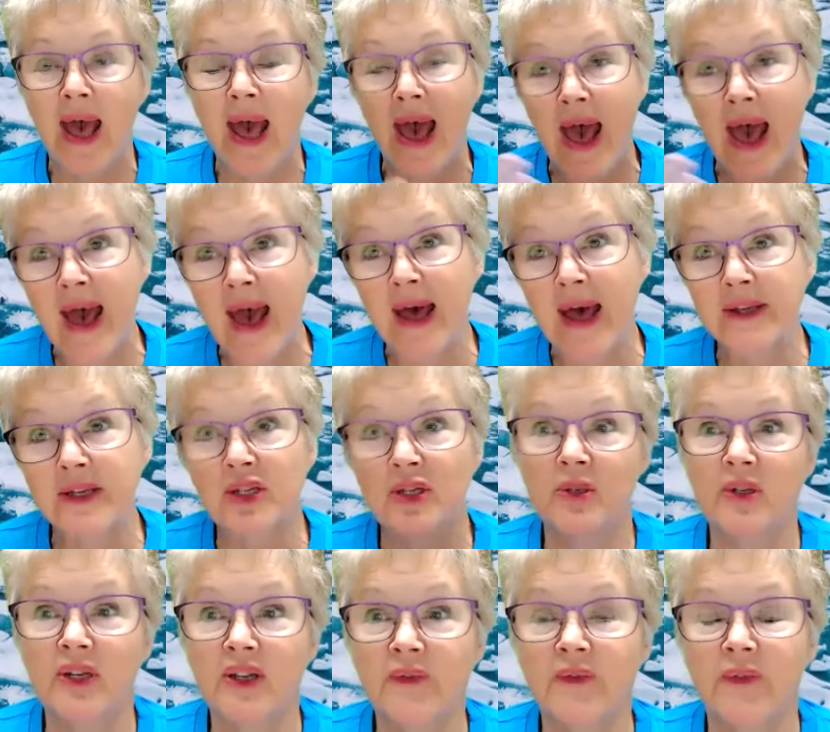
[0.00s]
And
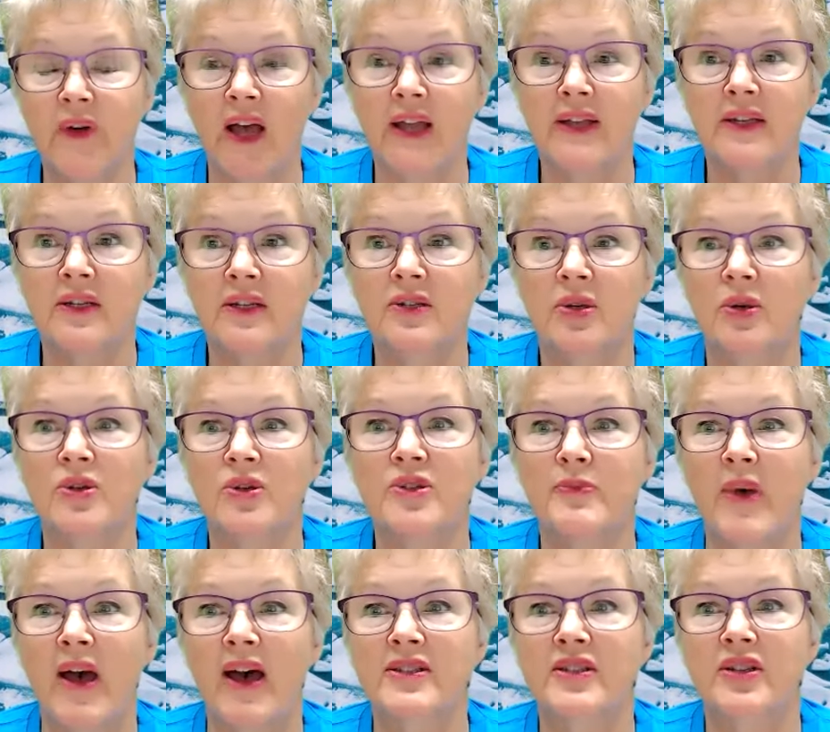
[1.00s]
you can find a
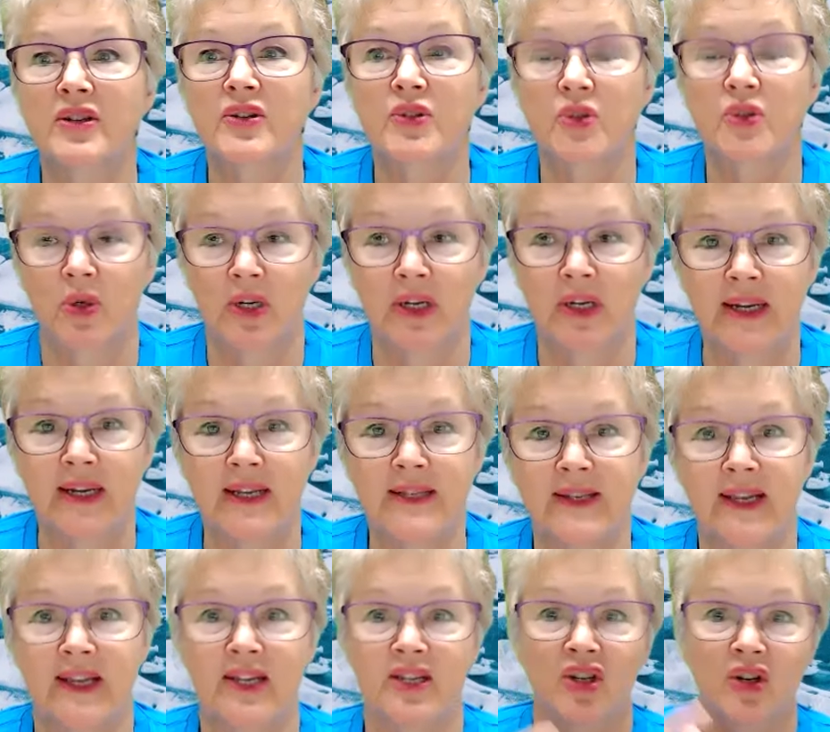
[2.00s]
Toastmasters
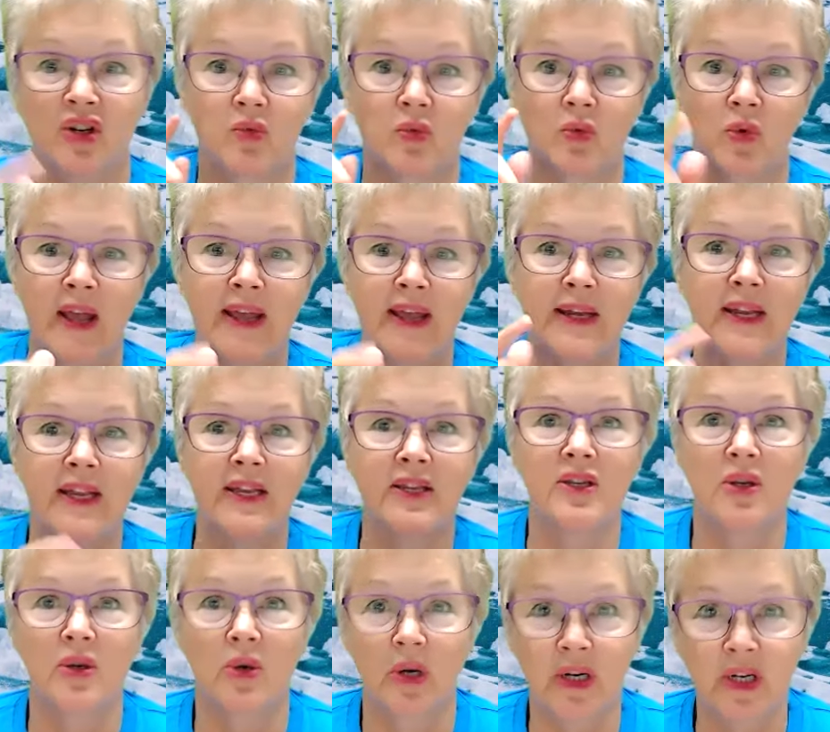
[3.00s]
organization right in
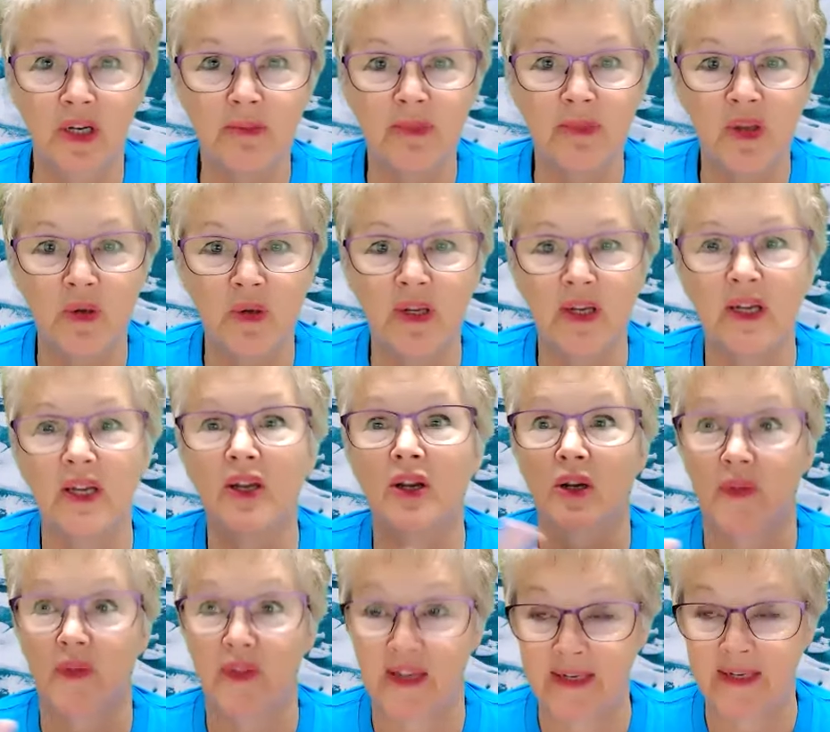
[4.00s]
your community
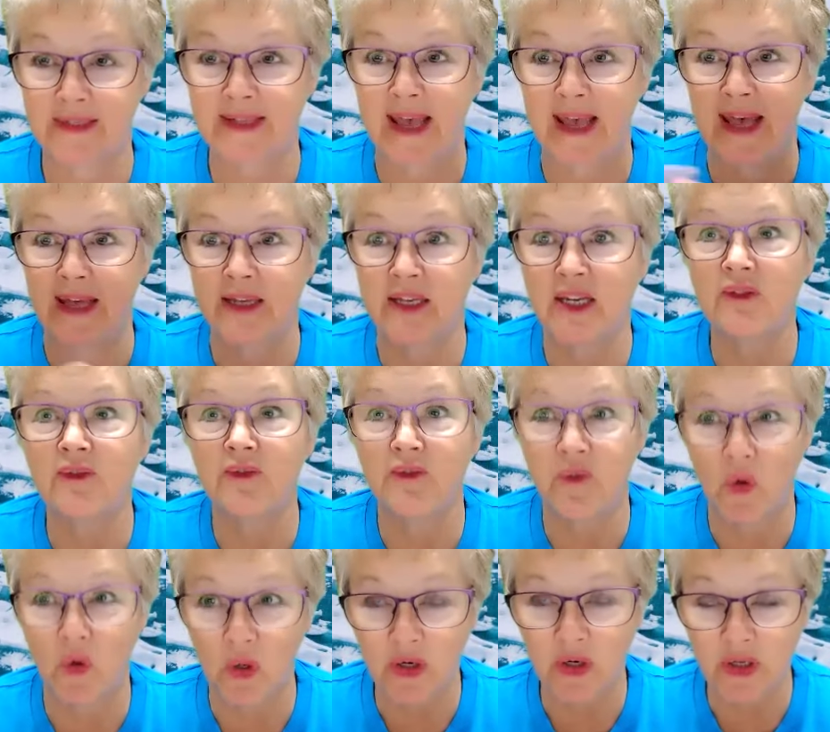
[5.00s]
or that is handy
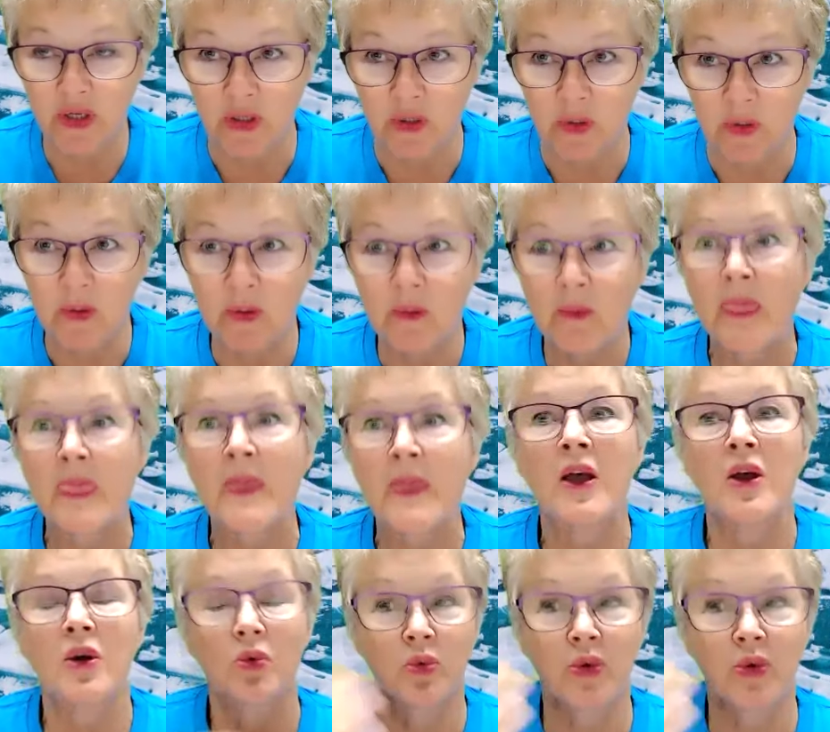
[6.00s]
for you.
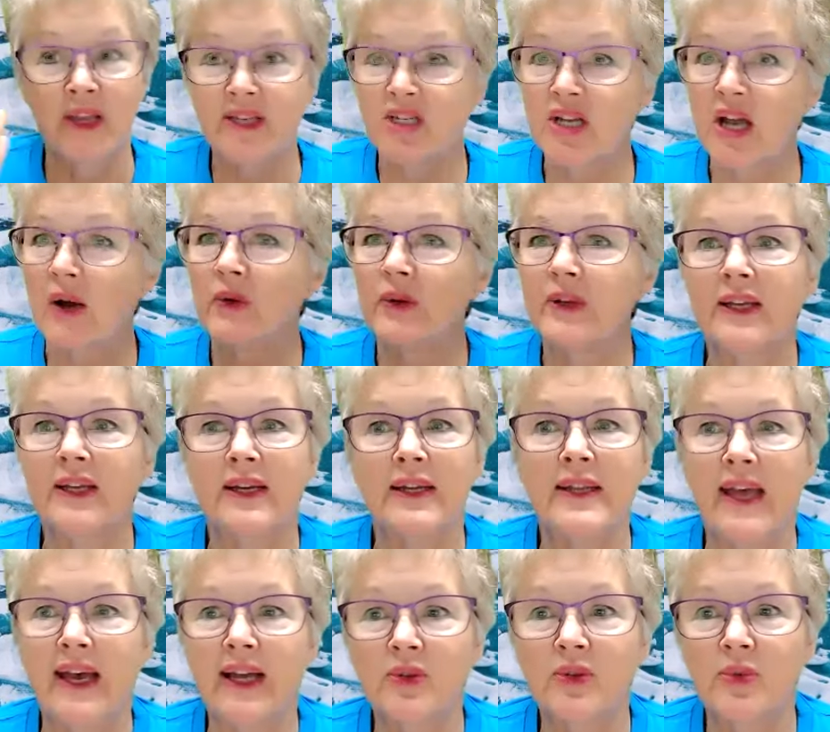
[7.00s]
Reach out and
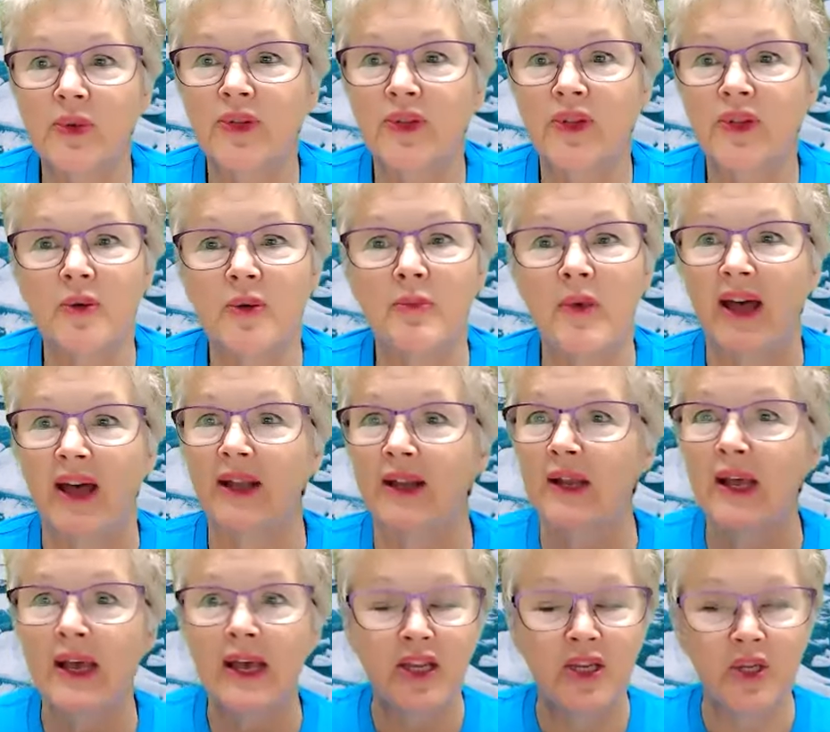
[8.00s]
connect with them.
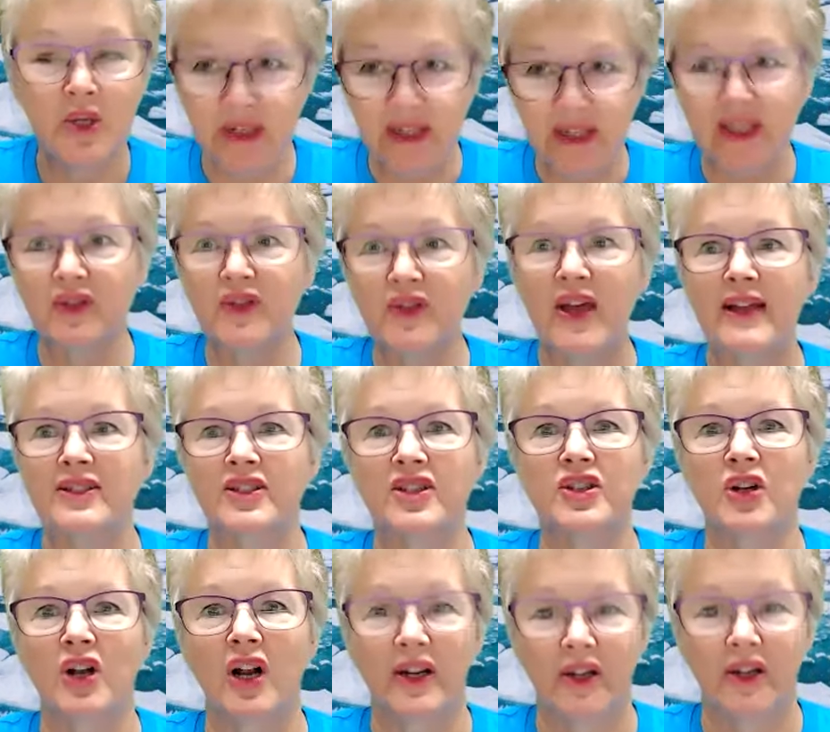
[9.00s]
And you can get that
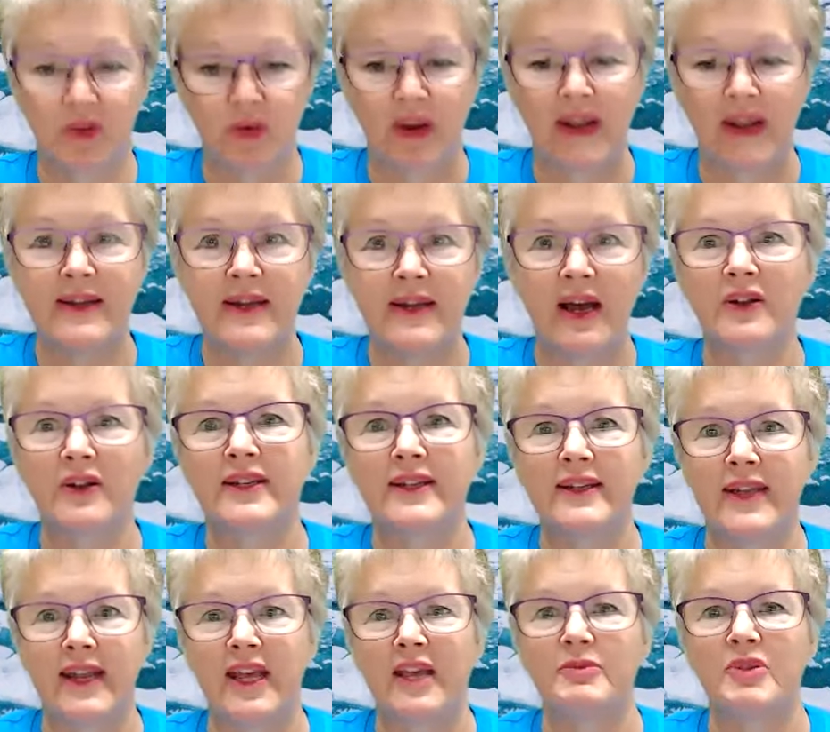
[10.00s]
started right now
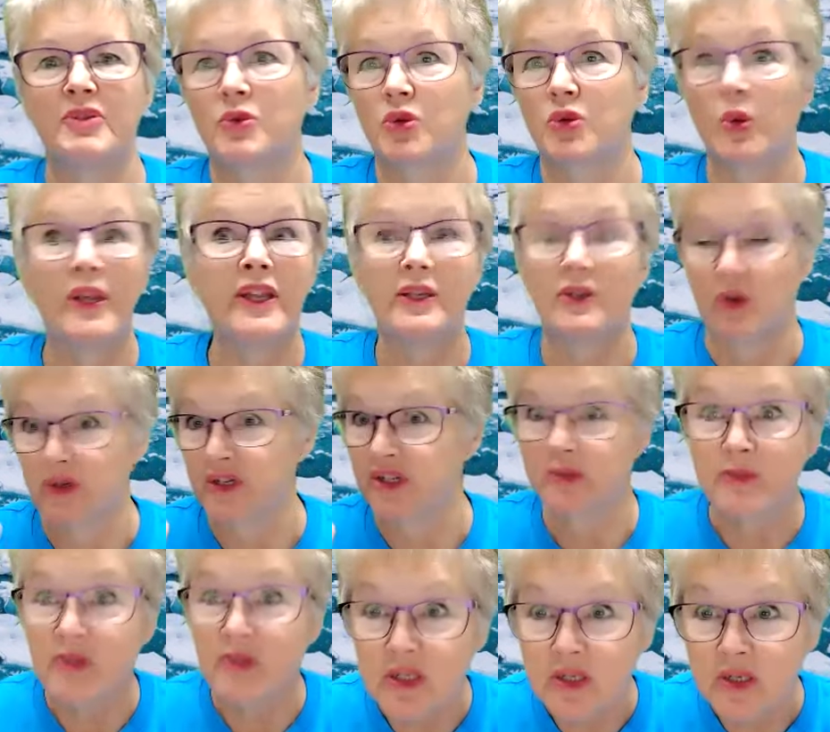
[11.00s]
today between
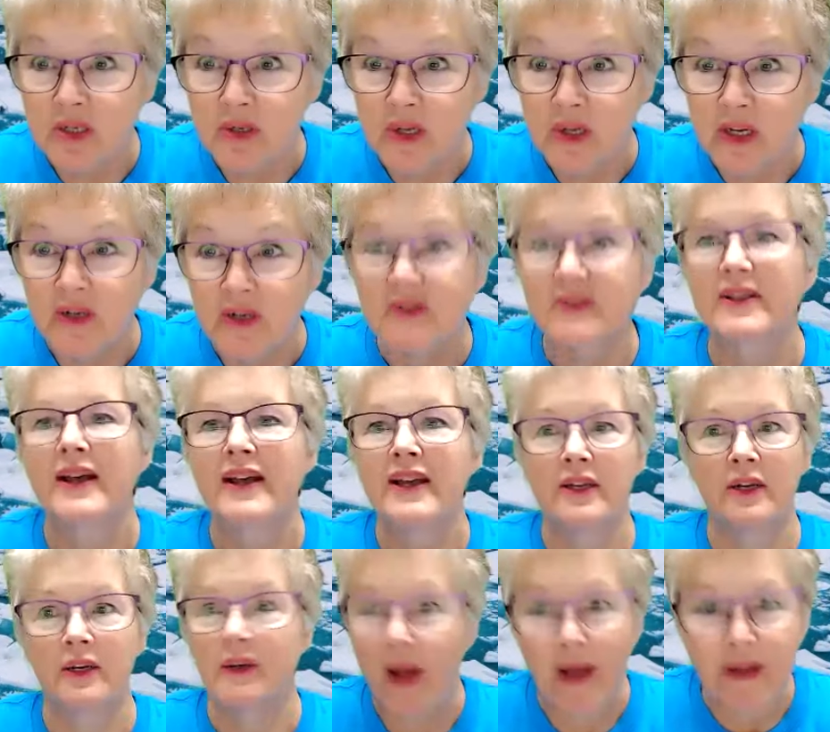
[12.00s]
Christmas and New Year's.
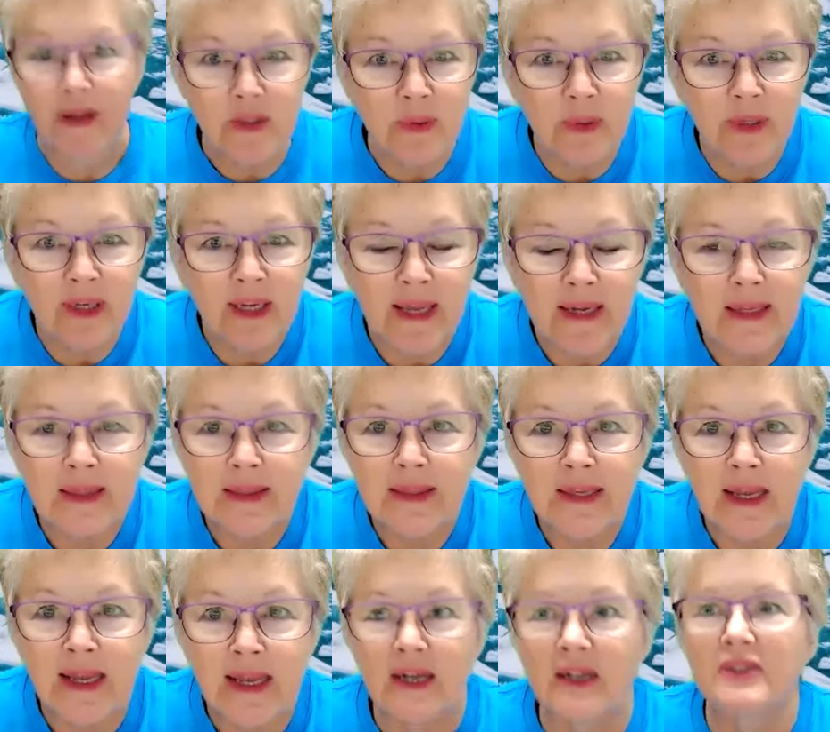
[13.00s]
You're not doing
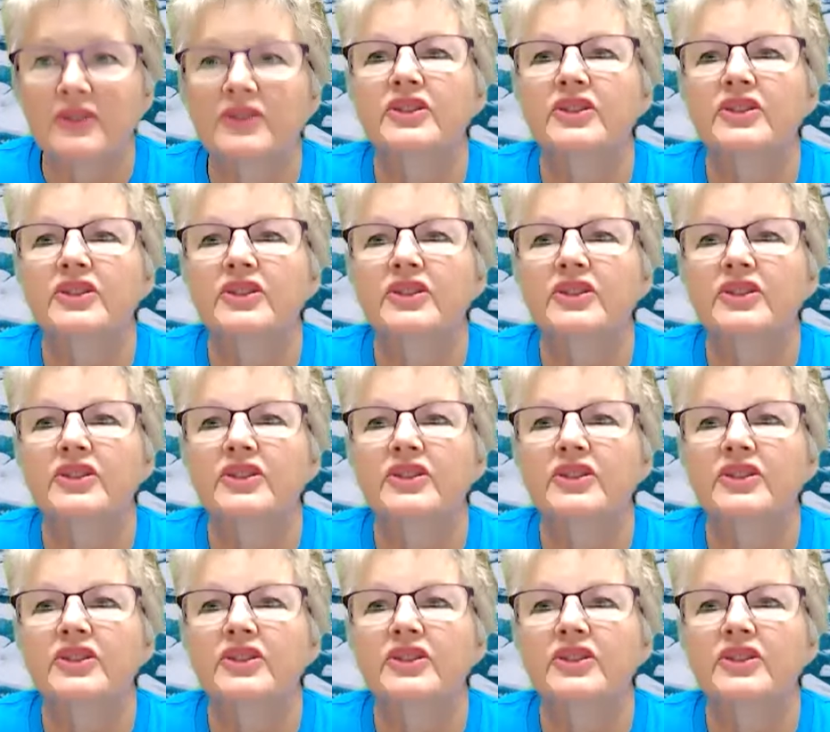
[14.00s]
anything else.